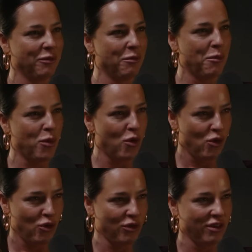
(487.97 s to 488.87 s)

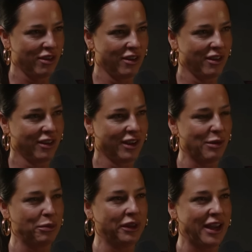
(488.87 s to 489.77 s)
more
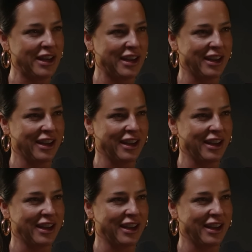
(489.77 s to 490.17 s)
complaining and